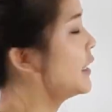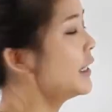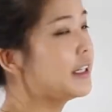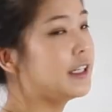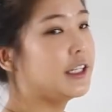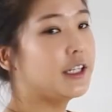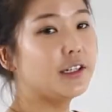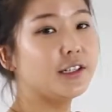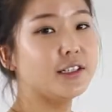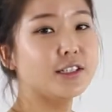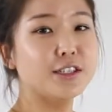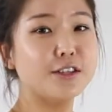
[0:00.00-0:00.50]

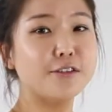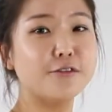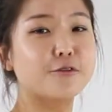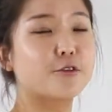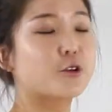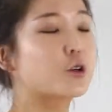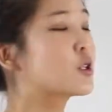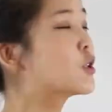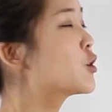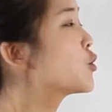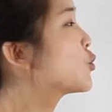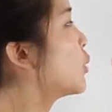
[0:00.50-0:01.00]
Here's the
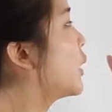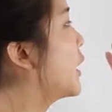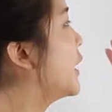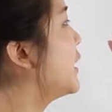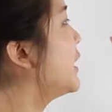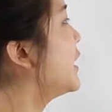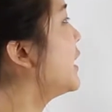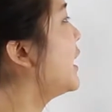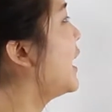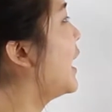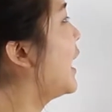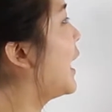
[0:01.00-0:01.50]
first one.
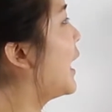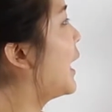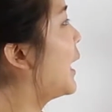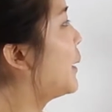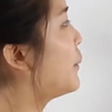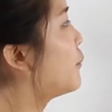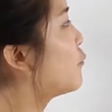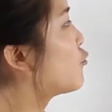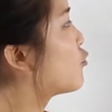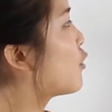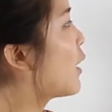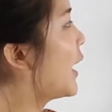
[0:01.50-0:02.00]

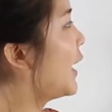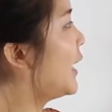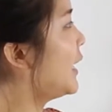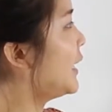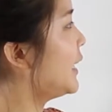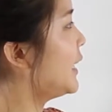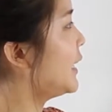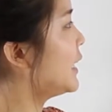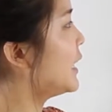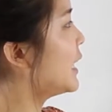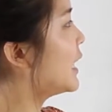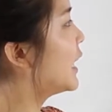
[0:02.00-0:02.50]
I'm
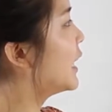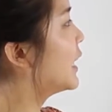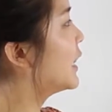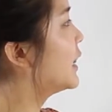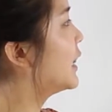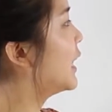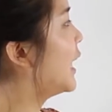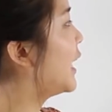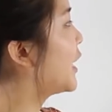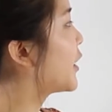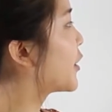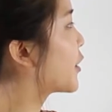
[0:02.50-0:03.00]
writing a
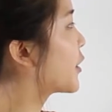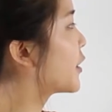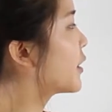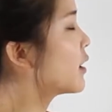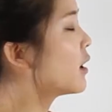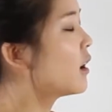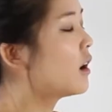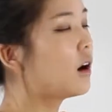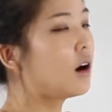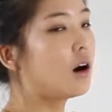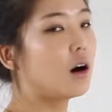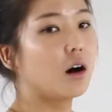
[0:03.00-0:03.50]
letter
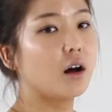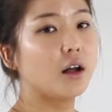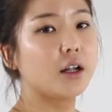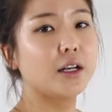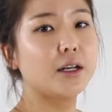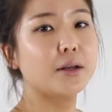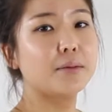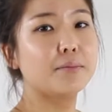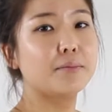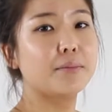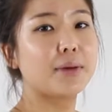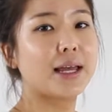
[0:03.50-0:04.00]

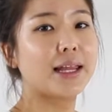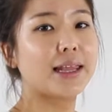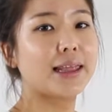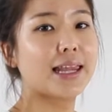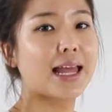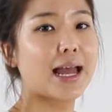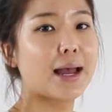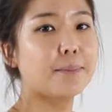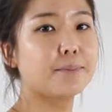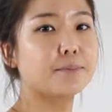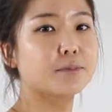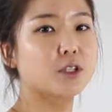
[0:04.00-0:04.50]
on my
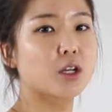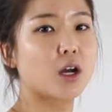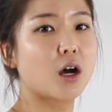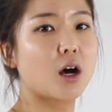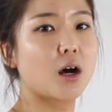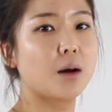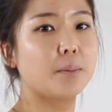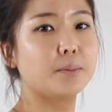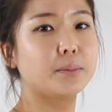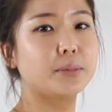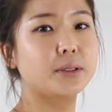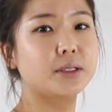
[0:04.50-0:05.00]

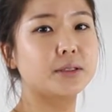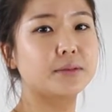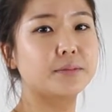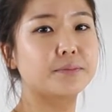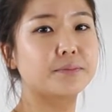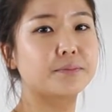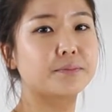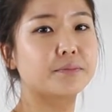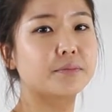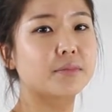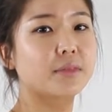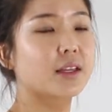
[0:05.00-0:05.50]
laptop.
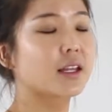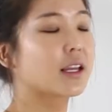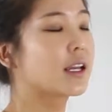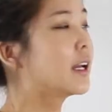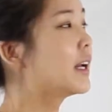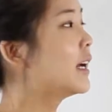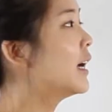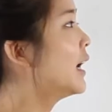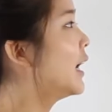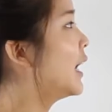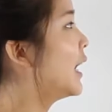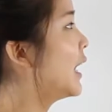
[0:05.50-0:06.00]

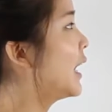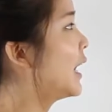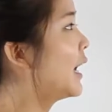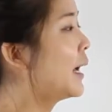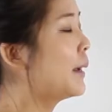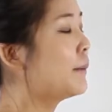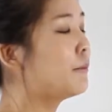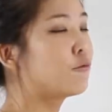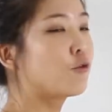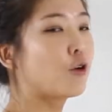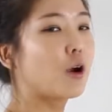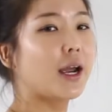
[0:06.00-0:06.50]

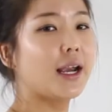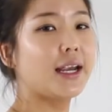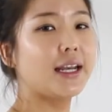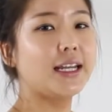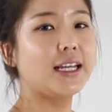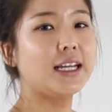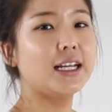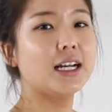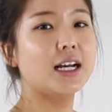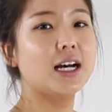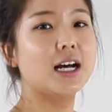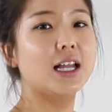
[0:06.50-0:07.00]
I'm
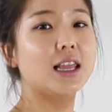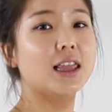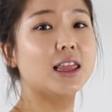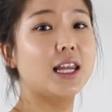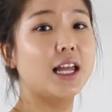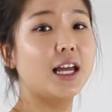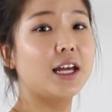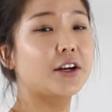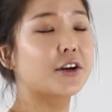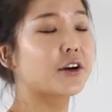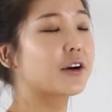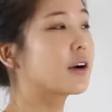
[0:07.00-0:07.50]
writing a
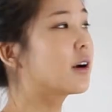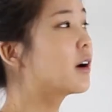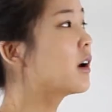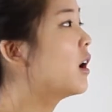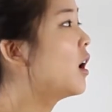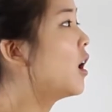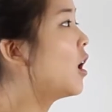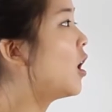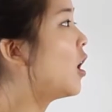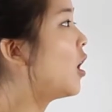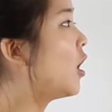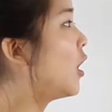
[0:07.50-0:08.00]
letter
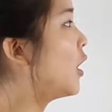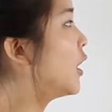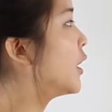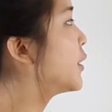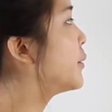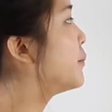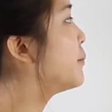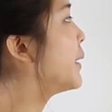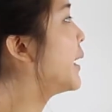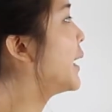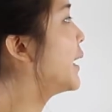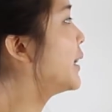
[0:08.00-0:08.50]

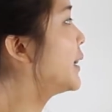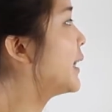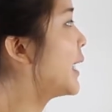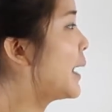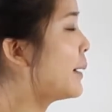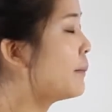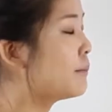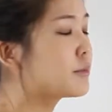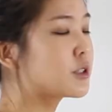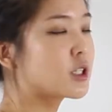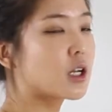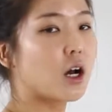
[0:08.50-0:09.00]
on my
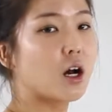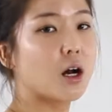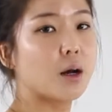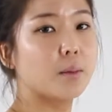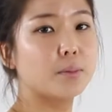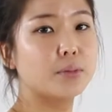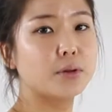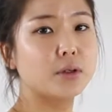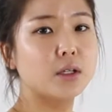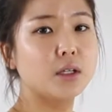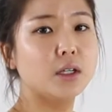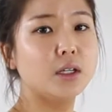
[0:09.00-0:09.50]
laptop.